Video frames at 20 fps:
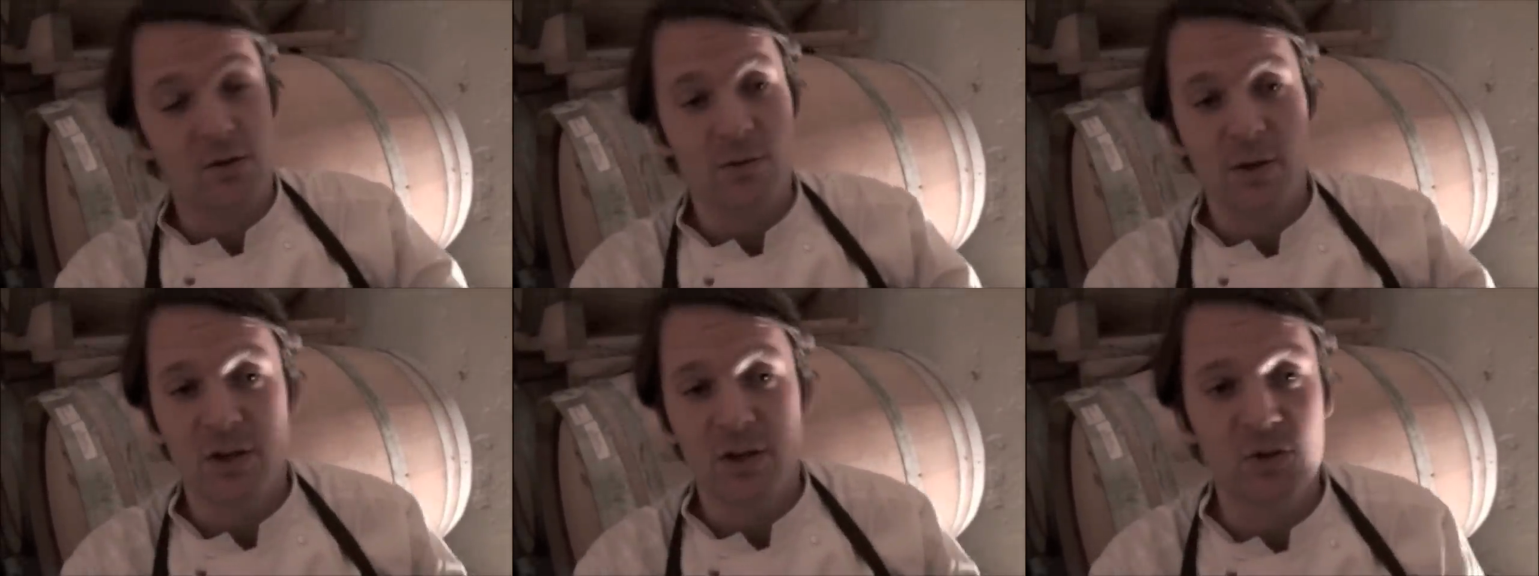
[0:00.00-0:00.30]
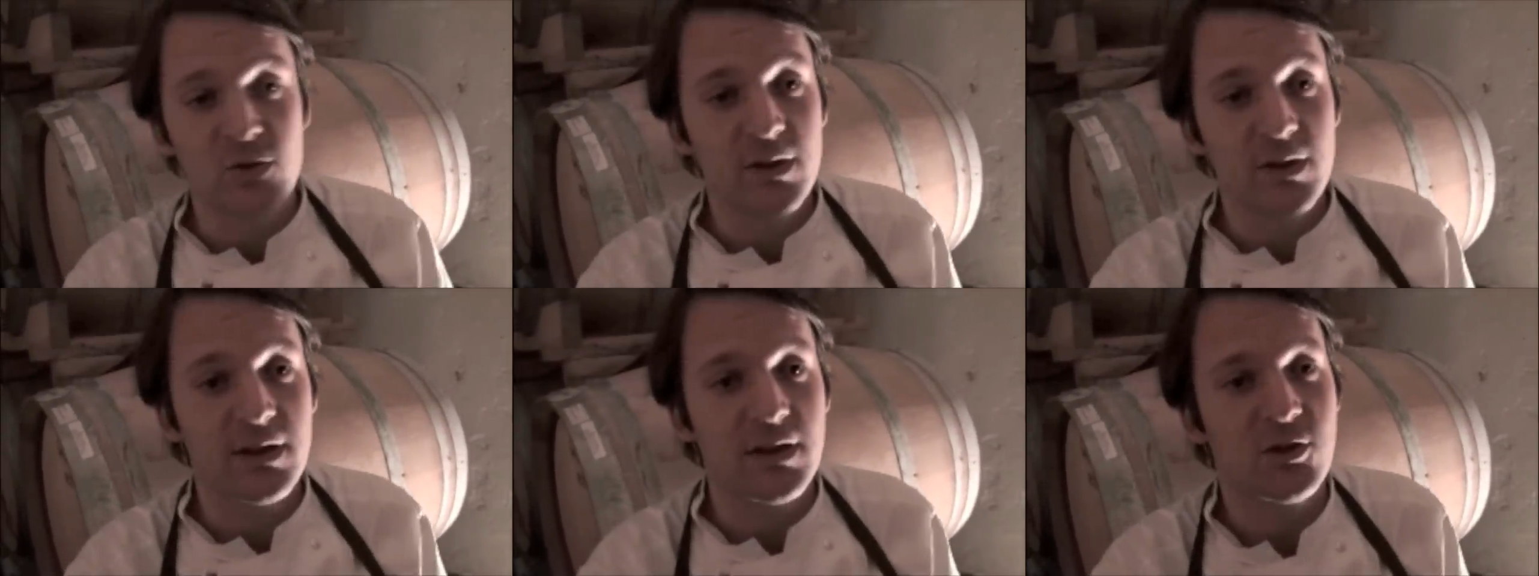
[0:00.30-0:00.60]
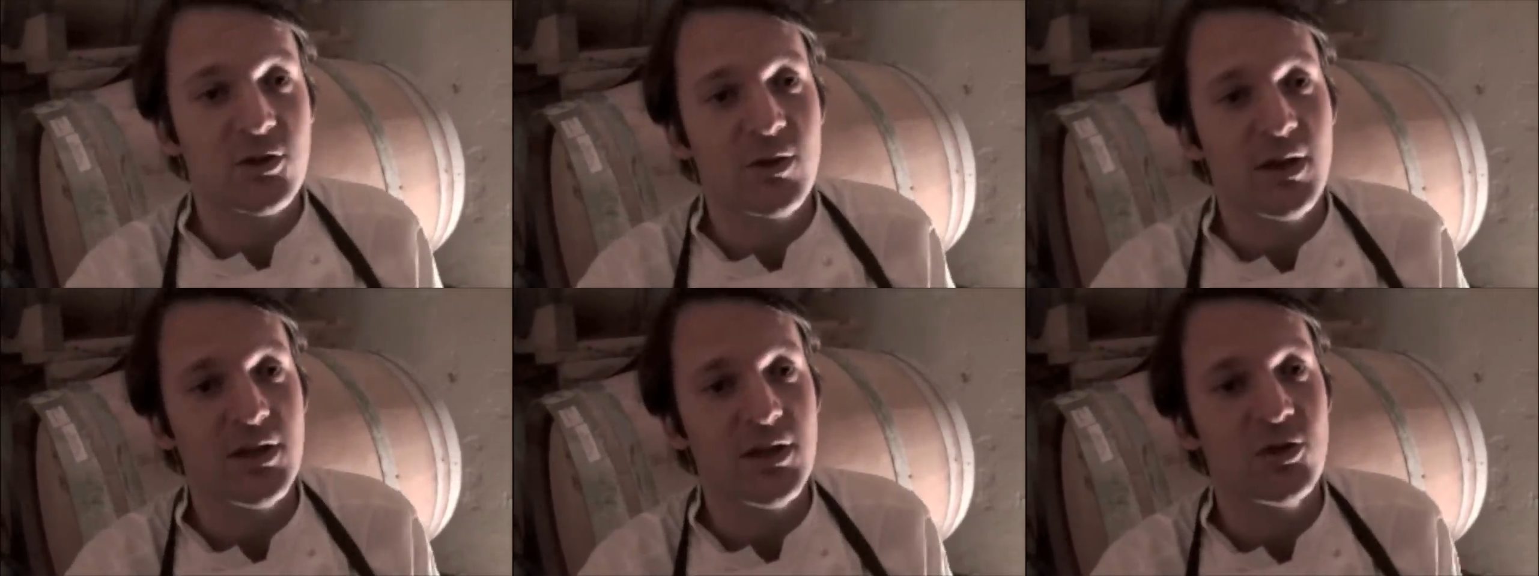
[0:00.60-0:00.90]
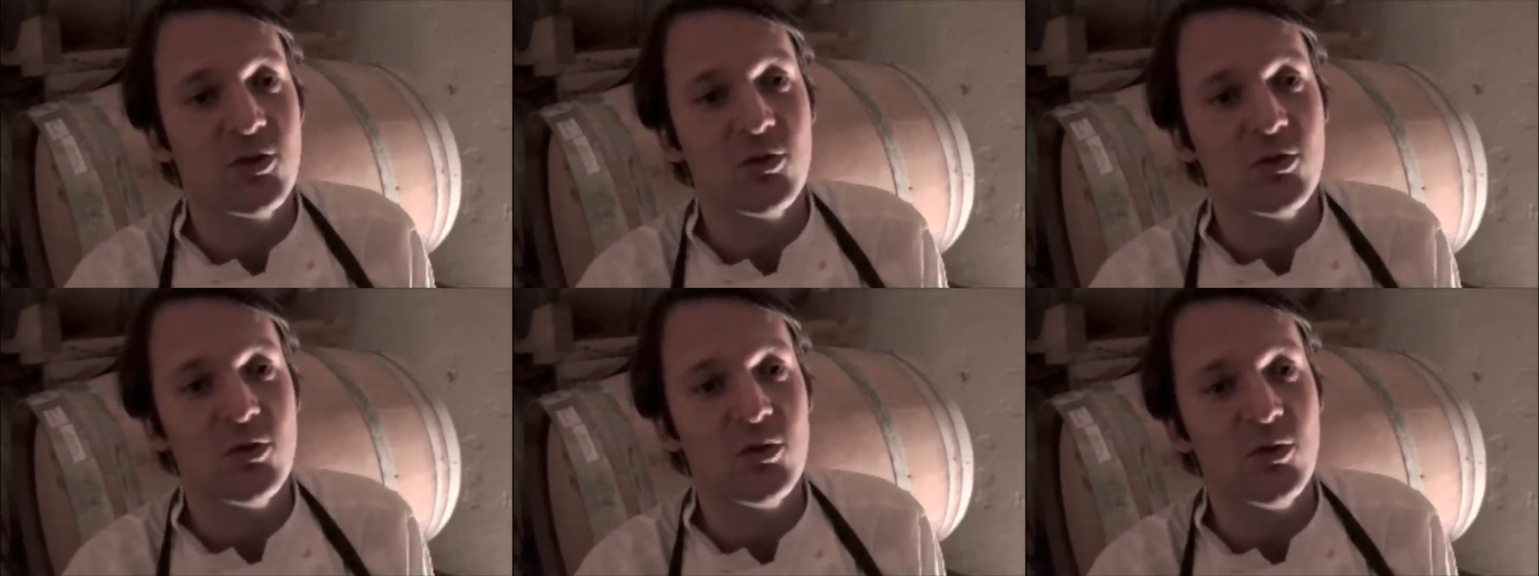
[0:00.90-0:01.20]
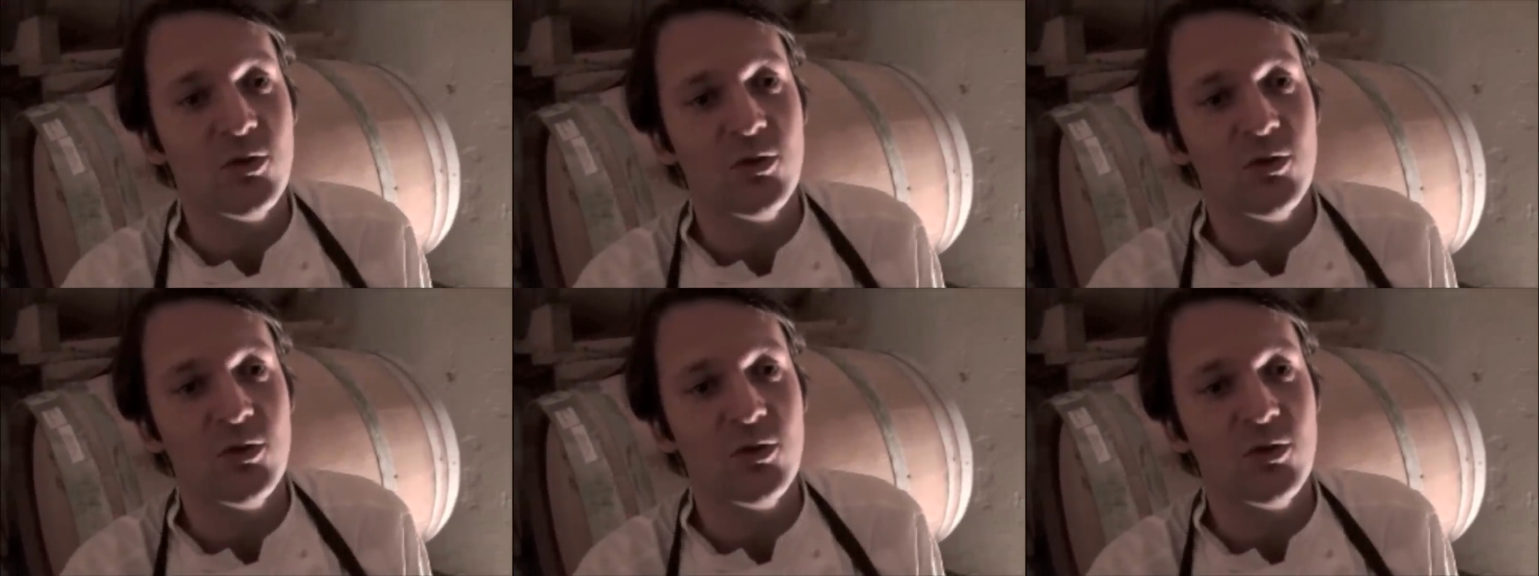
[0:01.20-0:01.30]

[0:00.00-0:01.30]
a restaurant that try to